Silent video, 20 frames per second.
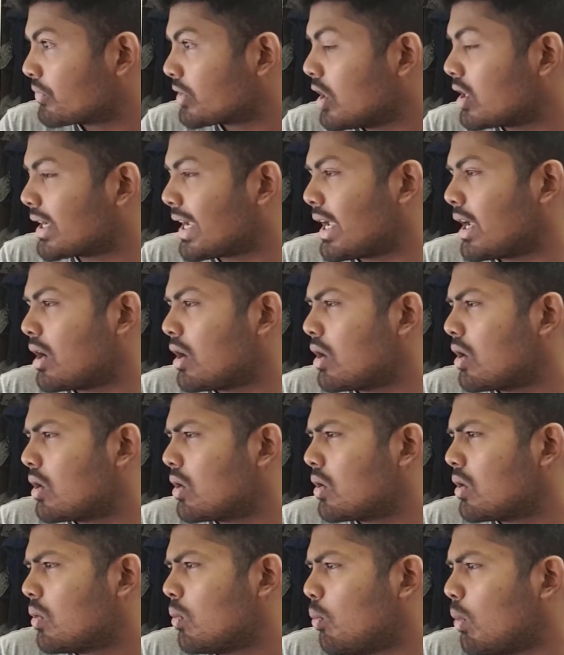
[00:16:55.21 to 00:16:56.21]
Okay,
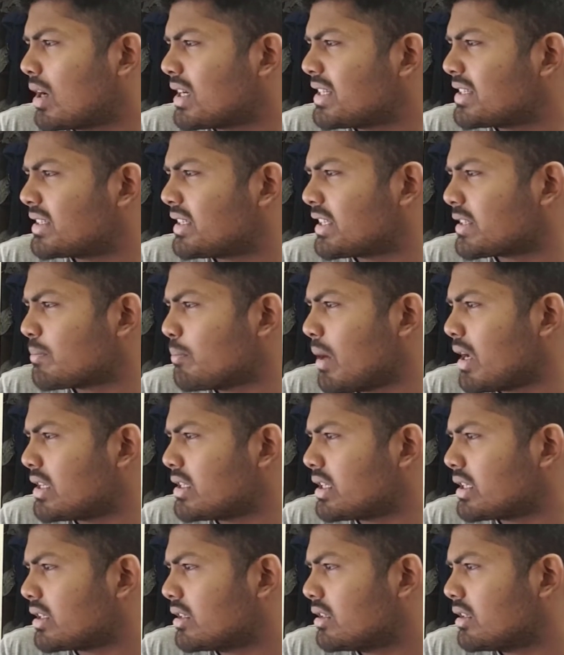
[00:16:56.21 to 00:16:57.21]
what is this
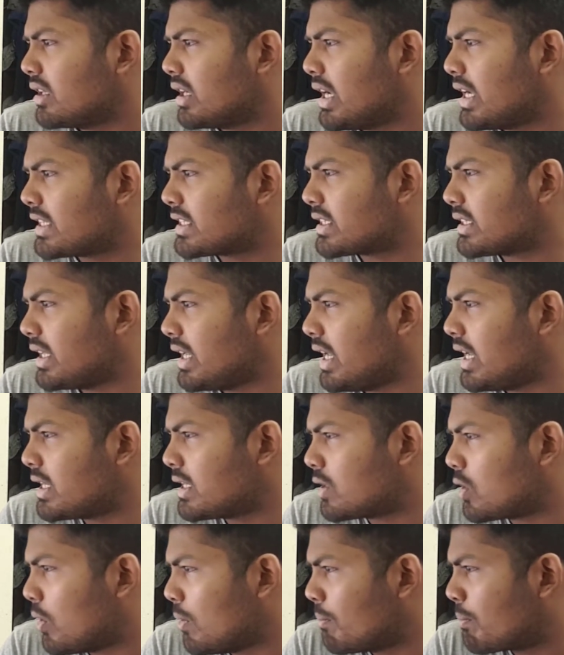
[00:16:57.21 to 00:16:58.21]
magic? It's
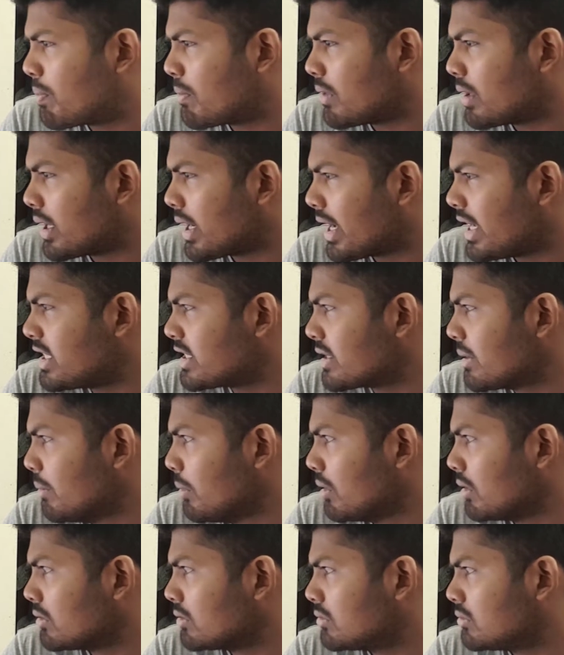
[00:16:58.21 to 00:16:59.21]

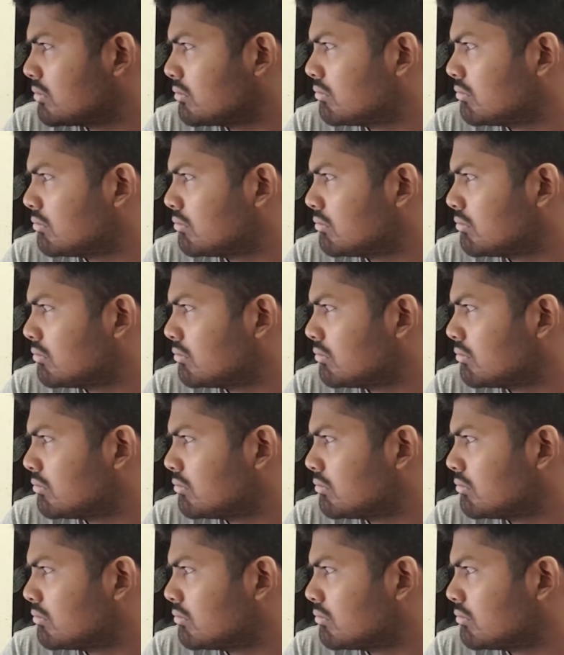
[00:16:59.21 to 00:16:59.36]
incomprehensible.